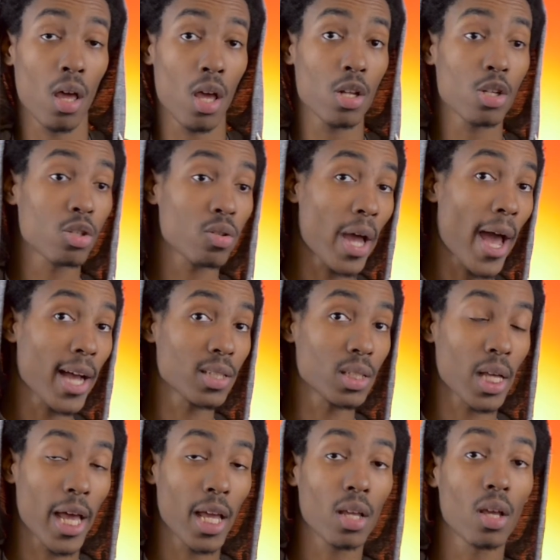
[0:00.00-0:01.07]
in tracks
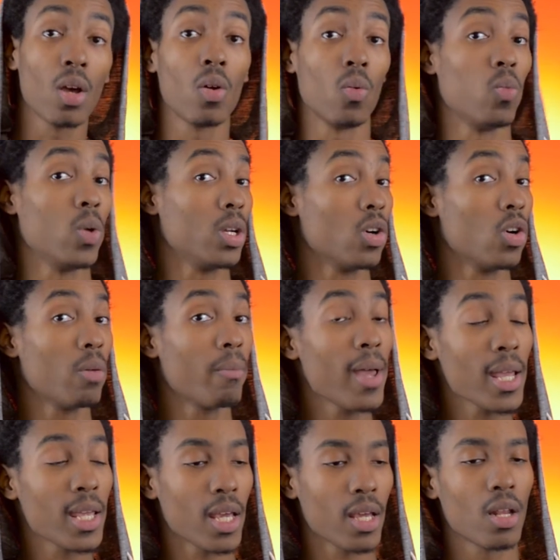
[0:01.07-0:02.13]
like We Gonna
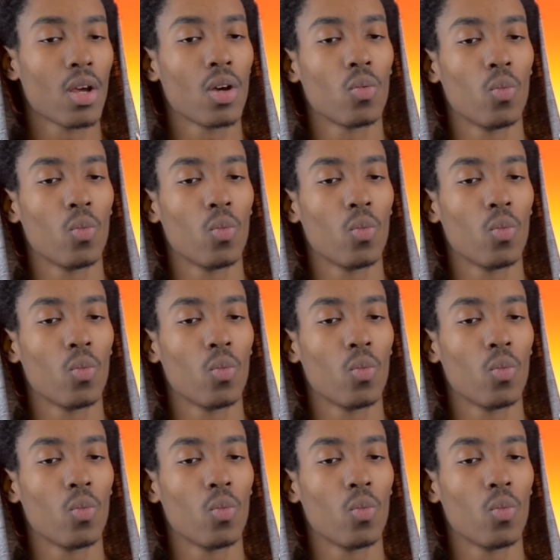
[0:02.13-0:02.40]
Make It,